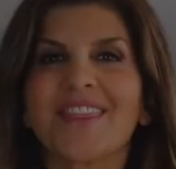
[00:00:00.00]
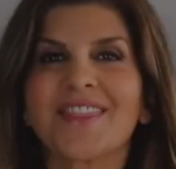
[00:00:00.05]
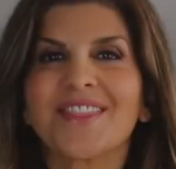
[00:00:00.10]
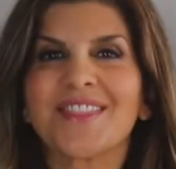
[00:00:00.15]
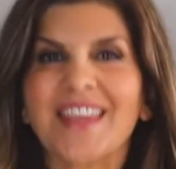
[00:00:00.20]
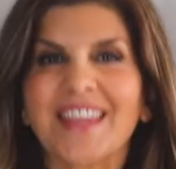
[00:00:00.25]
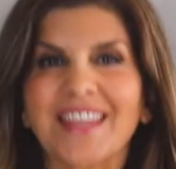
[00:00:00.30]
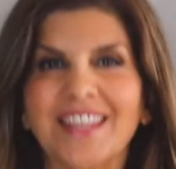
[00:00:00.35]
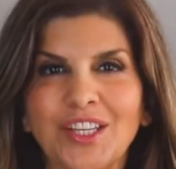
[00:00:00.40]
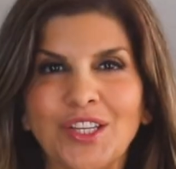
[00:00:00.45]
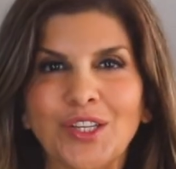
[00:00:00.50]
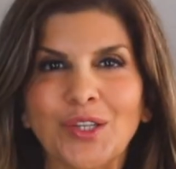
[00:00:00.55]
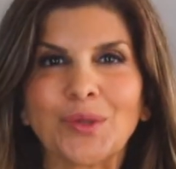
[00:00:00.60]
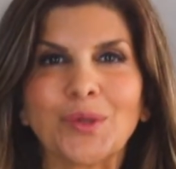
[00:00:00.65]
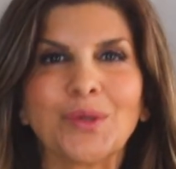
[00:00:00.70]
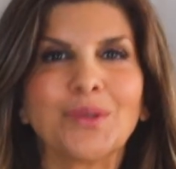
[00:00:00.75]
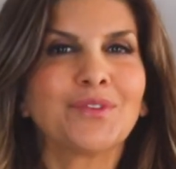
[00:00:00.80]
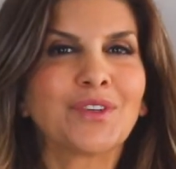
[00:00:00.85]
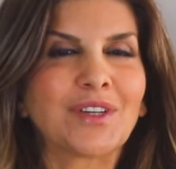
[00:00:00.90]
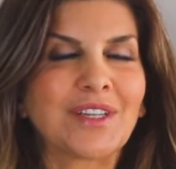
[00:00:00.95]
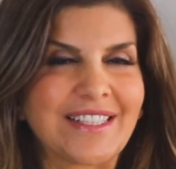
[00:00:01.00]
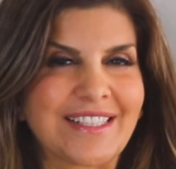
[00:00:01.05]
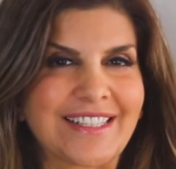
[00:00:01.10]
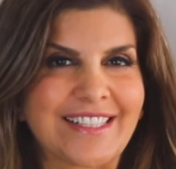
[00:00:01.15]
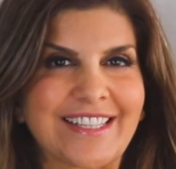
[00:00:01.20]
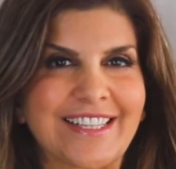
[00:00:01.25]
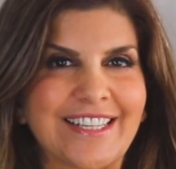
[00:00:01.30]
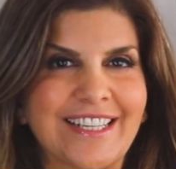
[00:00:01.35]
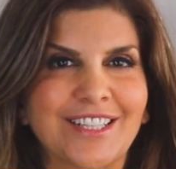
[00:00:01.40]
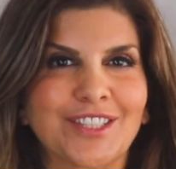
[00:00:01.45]
Thank you for
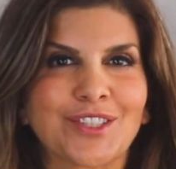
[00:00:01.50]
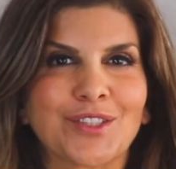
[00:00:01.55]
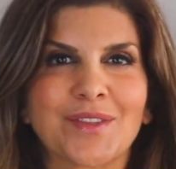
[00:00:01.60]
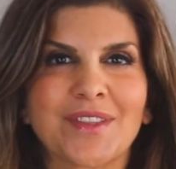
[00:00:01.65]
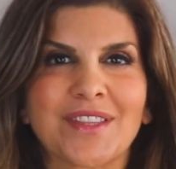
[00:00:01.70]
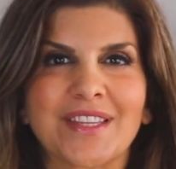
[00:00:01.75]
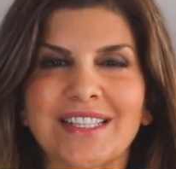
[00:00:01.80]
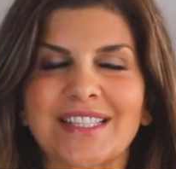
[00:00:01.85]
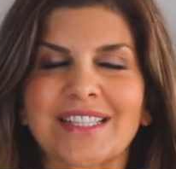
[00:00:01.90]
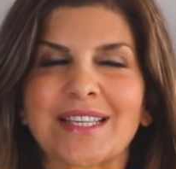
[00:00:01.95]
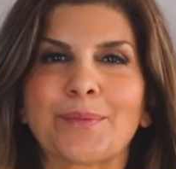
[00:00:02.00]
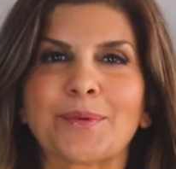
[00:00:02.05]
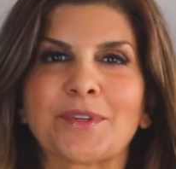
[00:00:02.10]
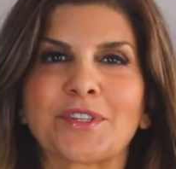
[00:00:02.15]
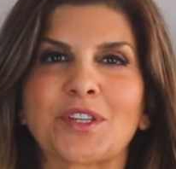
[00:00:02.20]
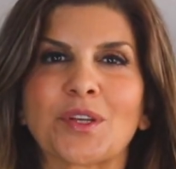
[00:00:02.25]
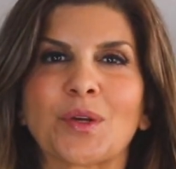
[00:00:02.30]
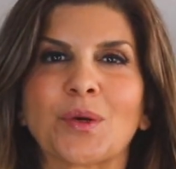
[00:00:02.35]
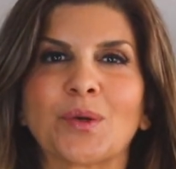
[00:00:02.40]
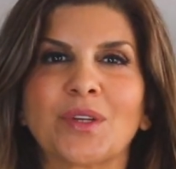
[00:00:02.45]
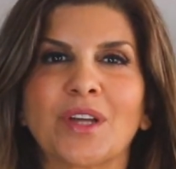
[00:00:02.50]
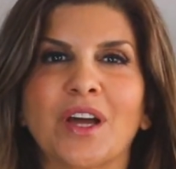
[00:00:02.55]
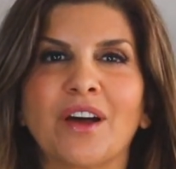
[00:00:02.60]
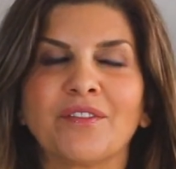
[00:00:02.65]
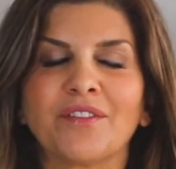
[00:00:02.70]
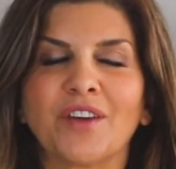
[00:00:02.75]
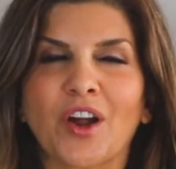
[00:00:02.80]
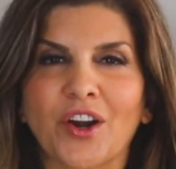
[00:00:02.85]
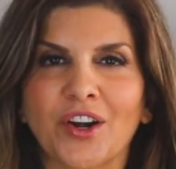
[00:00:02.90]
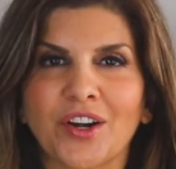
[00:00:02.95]
listening to this episode
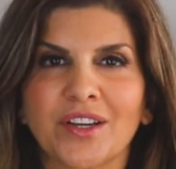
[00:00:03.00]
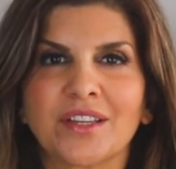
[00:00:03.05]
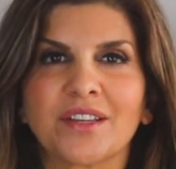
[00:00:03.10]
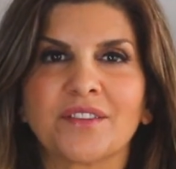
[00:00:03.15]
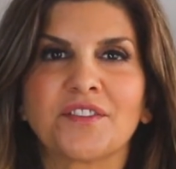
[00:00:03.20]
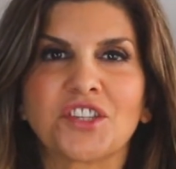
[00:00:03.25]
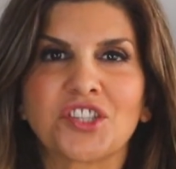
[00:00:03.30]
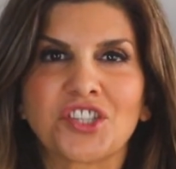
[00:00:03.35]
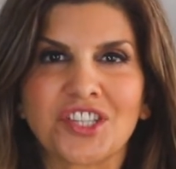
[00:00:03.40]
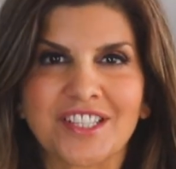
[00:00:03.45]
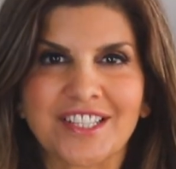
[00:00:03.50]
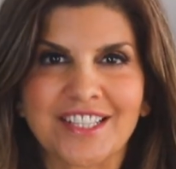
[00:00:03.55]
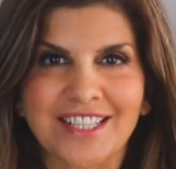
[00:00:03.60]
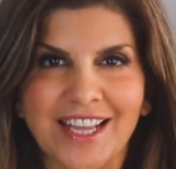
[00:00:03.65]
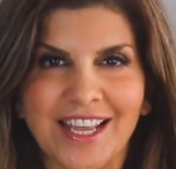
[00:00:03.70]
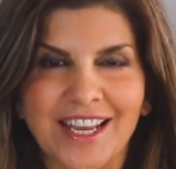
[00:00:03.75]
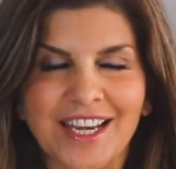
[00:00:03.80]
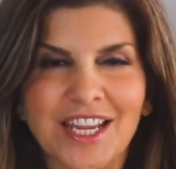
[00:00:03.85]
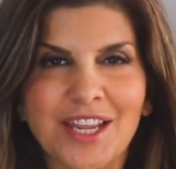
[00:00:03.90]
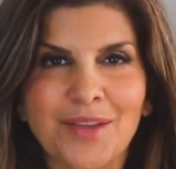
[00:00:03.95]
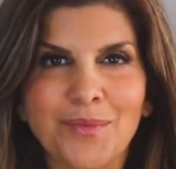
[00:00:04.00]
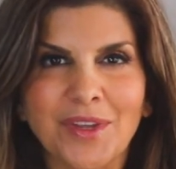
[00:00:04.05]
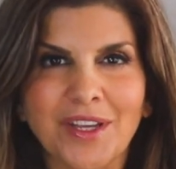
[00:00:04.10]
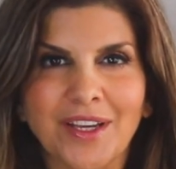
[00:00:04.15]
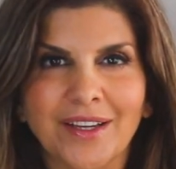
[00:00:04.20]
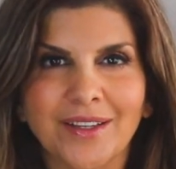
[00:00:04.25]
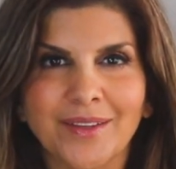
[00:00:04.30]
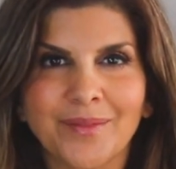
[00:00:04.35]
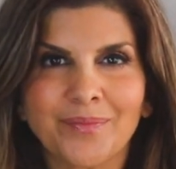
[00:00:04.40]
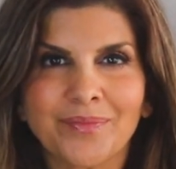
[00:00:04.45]
of Iron Deficiency
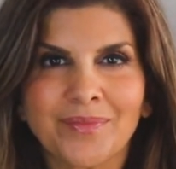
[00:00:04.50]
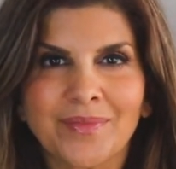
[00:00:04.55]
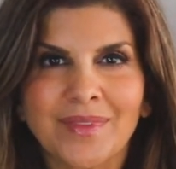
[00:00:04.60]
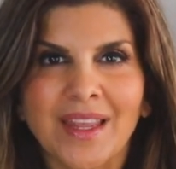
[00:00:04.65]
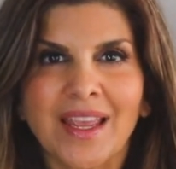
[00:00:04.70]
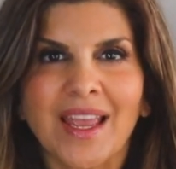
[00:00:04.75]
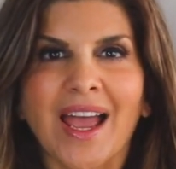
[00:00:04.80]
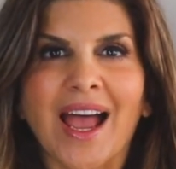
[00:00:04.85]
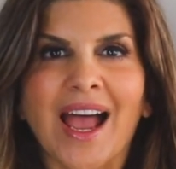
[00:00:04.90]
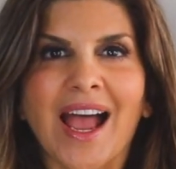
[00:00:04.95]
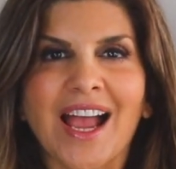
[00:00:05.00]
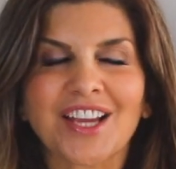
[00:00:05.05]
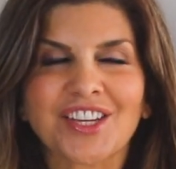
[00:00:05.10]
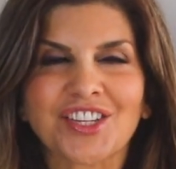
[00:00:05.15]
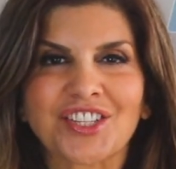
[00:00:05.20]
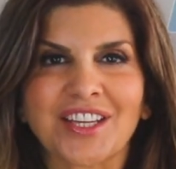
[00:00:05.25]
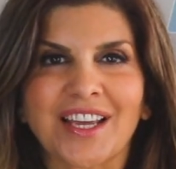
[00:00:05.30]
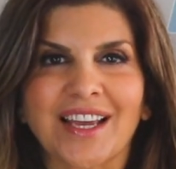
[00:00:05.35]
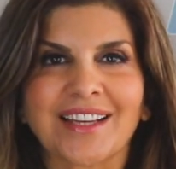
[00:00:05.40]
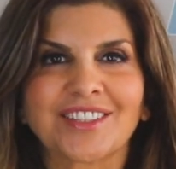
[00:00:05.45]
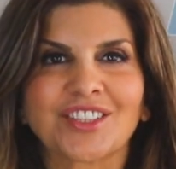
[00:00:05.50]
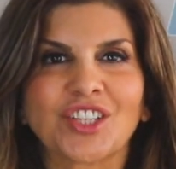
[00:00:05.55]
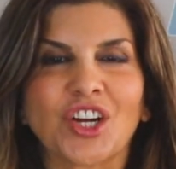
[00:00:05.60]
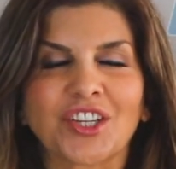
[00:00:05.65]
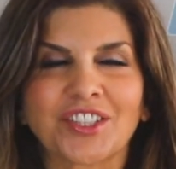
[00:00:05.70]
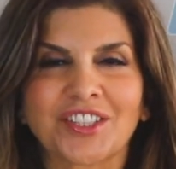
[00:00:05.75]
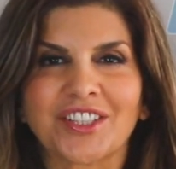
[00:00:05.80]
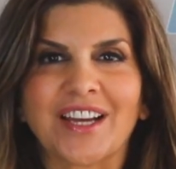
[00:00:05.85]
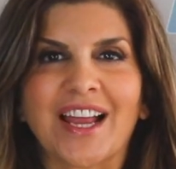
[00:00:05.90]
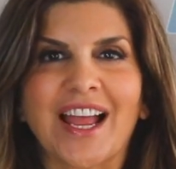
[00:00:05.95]
Anemia. Hashtag
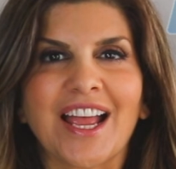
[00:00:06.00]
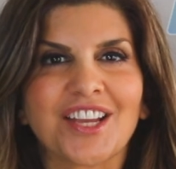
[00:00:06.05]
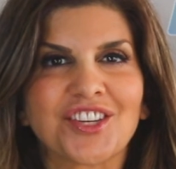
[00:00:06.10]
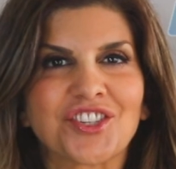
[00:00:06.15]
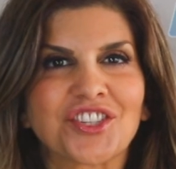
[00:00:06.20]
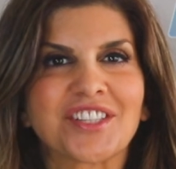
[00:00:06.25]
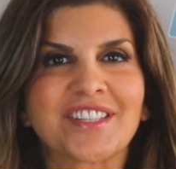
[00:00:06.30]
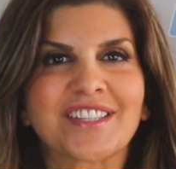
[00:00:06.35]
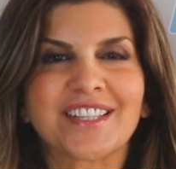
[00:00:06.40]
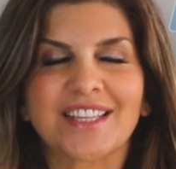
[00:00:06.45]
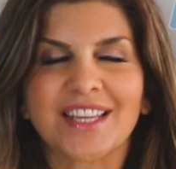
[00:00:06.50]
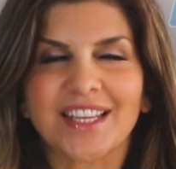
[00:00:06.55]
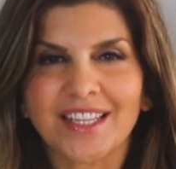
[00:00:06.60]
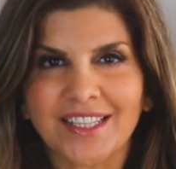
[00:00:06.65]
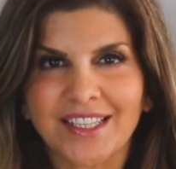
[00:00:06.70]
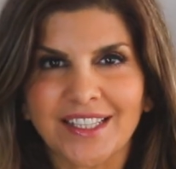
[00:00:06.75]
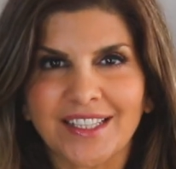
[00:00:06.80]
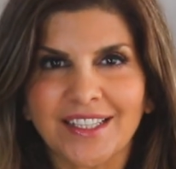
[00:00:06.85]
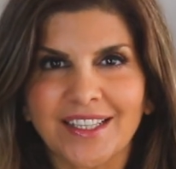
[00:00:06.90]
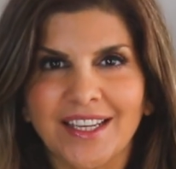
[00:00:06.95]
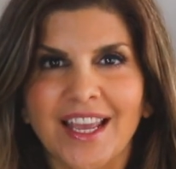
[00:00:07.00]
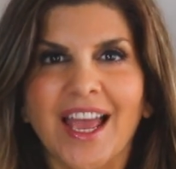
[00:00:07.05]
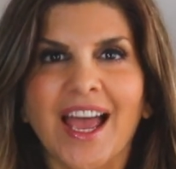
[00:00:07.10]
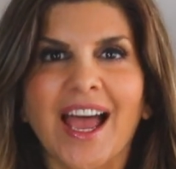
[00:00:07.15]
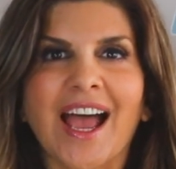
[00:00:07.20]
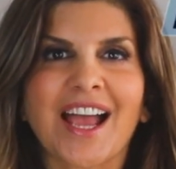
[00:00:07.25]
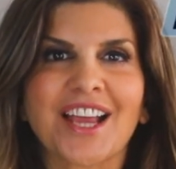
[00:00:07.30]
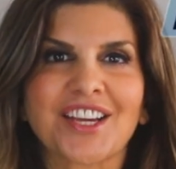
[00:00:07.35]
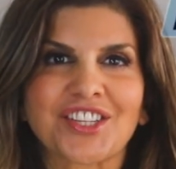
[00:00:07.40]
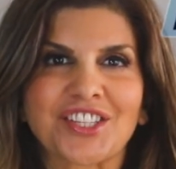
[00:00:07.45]
Dr. Angie Sadeghi,
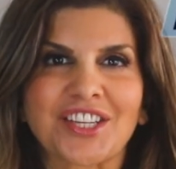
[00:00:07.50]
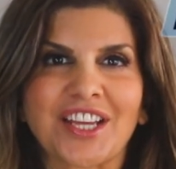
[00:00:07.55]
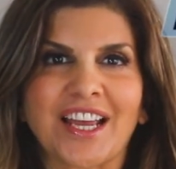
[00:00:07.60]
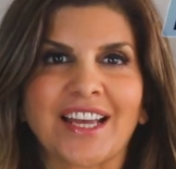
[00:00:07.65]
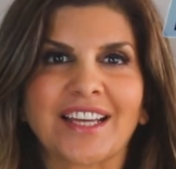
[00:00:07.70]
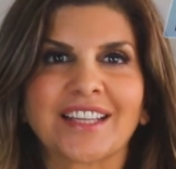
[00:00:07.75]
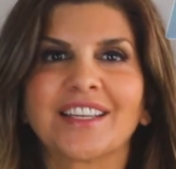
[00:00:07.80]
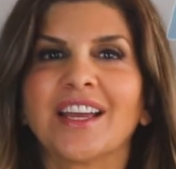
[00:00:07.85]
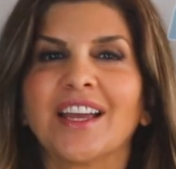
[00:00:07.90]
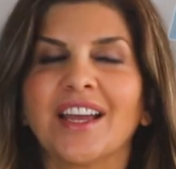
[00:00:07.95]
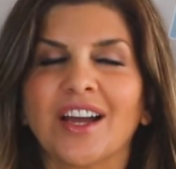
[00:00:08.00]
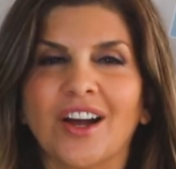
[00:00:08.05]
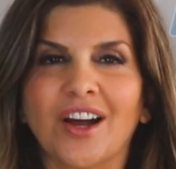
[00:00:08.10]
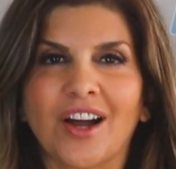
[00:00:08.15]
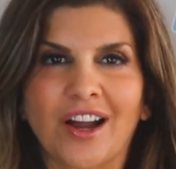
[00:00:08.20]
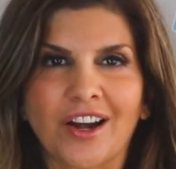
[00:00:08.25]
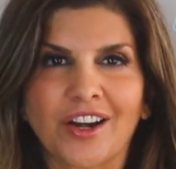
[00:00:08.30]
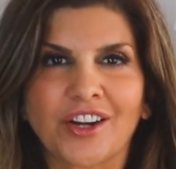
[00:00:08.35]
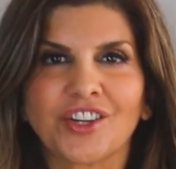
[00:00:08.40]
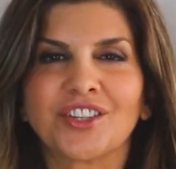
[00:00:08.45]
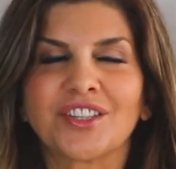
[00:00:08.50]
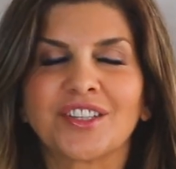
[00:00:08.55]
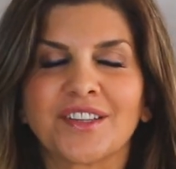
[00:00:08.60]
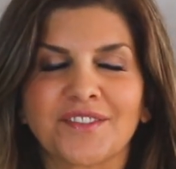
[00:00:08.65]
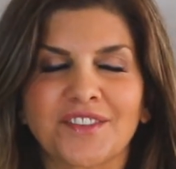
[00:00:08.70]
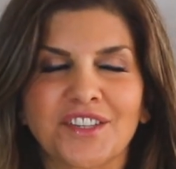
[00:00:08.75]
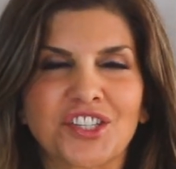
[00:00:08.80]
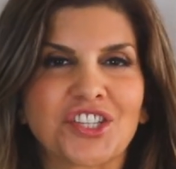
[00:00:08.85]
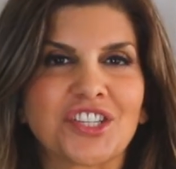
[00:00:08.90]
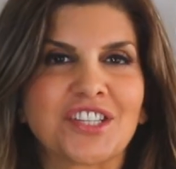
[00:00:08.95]
hashtag Iron
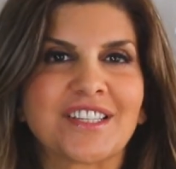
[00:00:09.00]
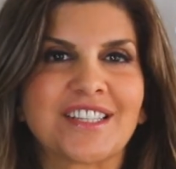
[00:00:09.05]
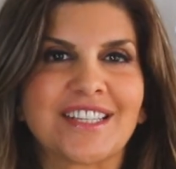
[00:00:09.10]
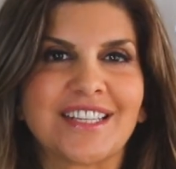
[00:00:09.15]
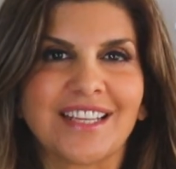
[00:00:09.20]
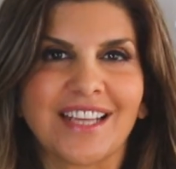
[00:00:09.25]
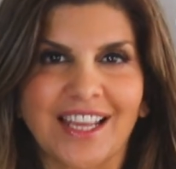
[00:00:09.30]
Deficiency